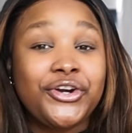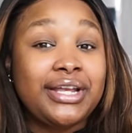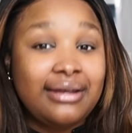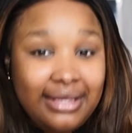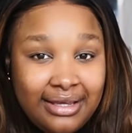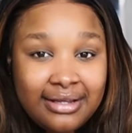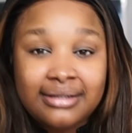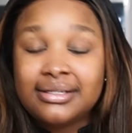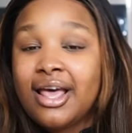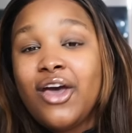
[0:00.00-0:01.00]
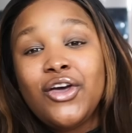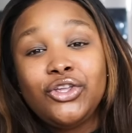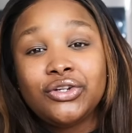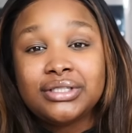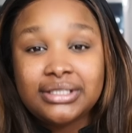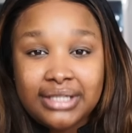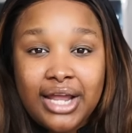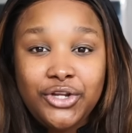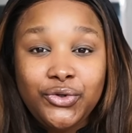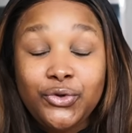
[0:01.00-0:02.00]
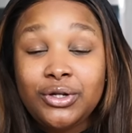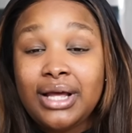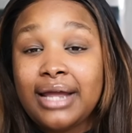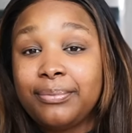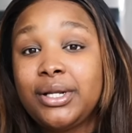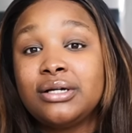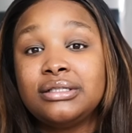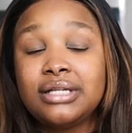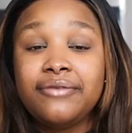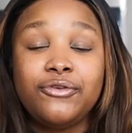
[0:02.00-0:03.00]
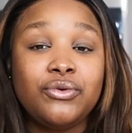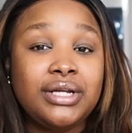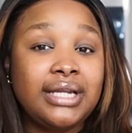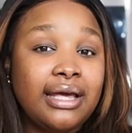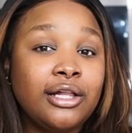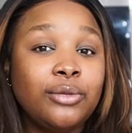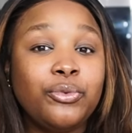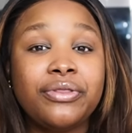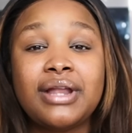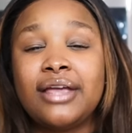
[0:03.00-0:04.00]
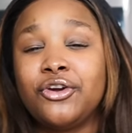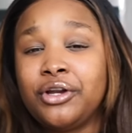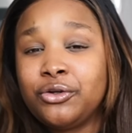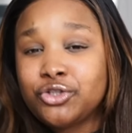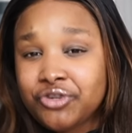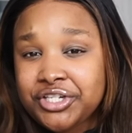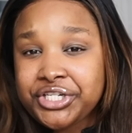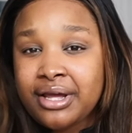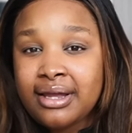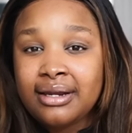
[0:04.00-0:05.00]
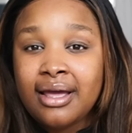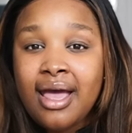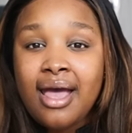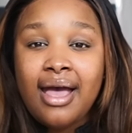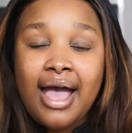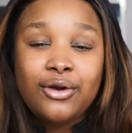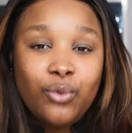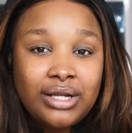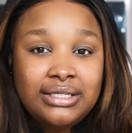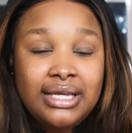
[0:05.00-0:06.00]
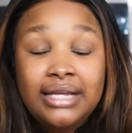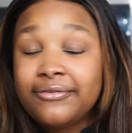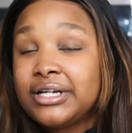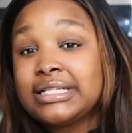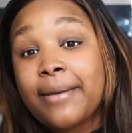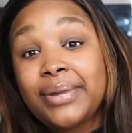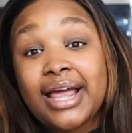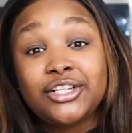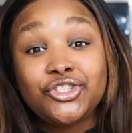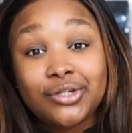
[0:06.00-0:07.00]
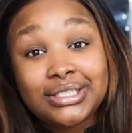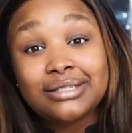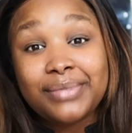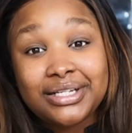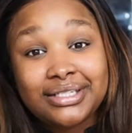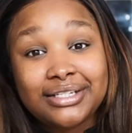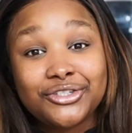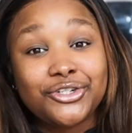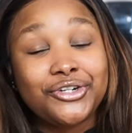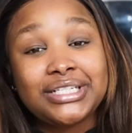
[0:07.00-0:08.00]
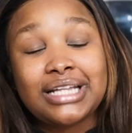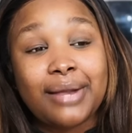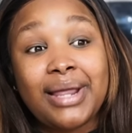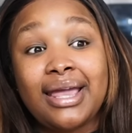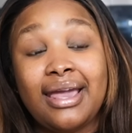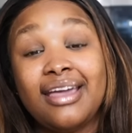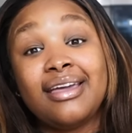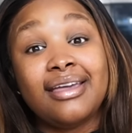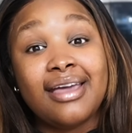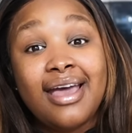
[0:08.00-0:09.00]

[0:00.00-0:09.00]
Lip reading: needs, your schedule, and plus if you need help with like your nutrition and what to eat. For example, I just messaged Chris and I'm like, hey,